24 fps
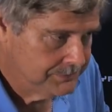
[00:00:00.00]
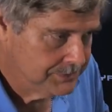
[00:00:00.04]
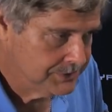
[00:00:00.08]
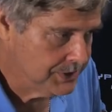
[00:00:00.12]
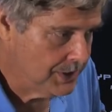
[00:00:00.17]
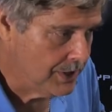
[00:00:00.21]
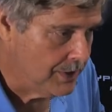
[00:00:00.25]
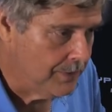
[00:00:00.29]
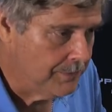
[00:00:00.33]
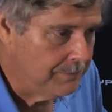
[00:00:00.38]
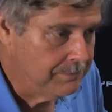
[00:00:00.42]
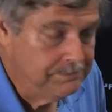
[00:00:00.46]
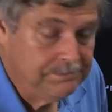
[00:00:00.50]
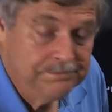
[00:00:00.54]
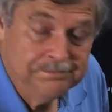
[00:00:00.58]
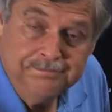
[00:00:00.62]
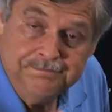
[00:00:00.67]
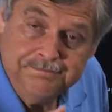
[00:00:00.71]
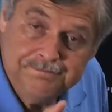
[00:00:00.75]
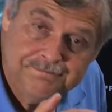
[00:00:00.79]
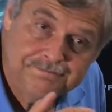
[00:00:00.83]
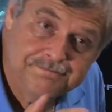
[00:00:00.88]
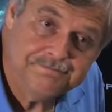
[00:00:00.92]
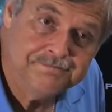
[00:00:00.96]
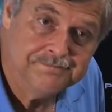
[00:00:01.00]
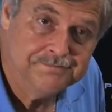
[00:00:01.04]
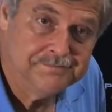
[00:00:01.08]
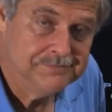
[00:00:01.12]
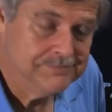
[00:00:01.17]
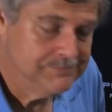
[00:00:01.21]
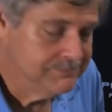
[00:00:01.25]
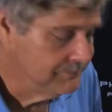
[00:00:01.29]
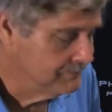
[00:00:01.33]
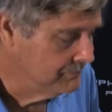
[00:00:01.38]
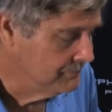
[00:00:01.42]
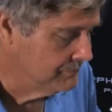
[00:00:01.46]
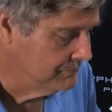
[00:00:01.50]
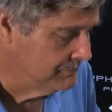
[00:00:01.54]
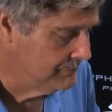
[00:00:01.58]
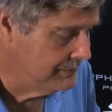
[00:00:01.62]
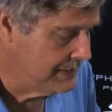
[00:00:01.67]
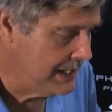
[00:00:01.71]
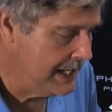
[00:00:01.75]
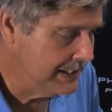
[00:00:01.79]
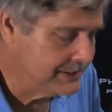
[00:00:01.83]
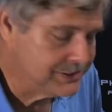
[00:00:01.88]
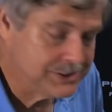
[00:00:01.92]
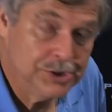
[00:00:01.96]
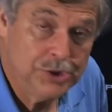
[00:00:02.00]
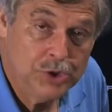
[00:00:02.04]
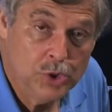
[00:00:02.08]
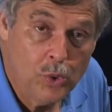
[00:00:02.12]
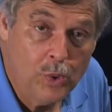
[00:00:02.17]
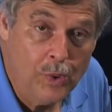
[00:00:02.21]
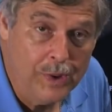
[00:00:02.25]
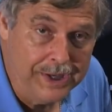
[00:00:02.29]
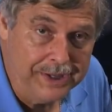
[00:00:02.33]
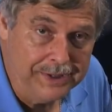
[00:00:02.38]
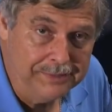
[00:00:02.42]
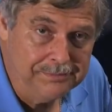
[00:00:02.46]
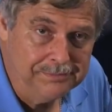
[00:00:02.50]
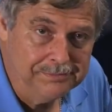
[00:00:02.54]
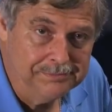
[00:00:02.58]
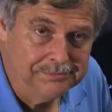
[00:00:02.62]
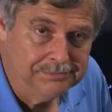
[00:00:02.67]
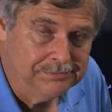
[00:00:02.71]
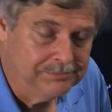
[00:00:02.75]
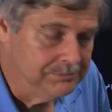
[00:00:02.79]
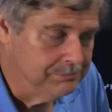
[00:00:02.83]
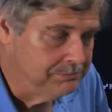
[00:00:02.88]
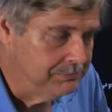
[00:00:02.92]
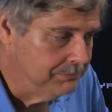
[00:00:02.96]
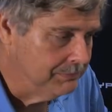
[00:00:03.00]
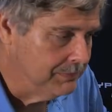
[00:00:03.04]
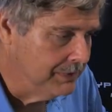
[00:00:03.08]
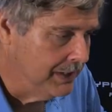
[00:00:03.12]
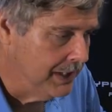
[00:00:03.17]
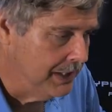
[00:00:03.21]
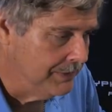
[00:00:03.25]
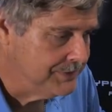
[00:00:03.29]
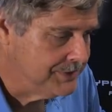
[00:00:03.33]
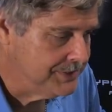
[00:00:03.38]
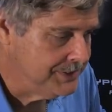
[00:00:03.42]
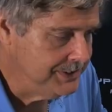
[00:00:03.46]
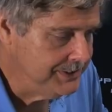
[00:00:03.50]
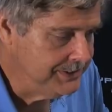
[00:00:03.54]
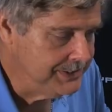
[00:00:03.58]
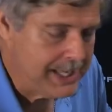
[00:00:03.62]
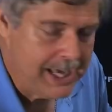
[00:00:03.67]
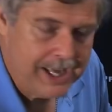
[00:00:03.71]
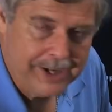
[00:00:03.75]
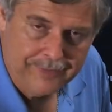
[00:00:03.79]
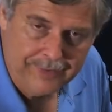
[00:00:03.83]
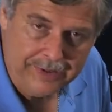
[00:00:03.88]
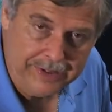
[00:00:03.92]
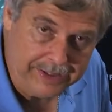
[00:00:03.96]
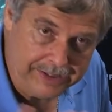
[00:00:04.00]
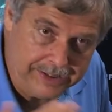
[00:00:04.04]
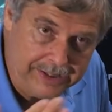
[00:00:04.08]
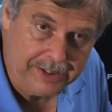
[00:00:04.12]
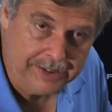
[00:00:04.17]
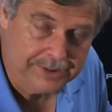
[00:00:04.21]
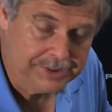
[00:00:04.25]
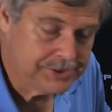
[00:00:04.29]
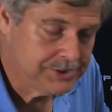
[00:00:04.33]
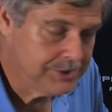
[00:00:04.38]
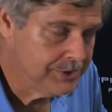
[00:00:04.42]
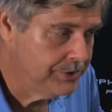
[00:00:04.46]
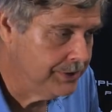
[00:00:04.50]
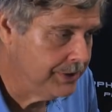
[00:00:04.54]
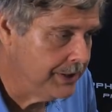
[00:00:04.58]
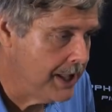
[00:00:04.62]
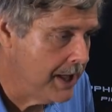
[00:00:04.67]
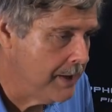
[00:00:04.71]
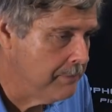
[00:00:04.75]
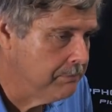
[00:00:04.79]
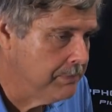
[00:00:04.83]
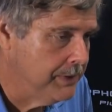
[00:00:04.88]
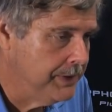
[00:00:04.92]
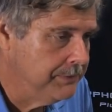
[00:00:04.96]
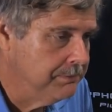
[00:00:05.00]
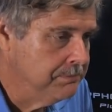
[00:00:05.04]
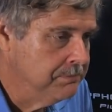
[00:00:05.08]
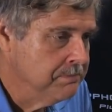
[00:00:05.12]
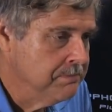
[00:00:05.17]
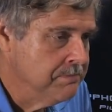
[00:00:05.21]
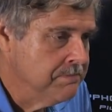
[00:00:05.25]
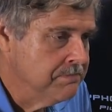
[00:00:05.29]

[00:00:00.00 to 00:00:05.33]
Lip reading: So, that's annoying. I've seen that already, and I can show you that. But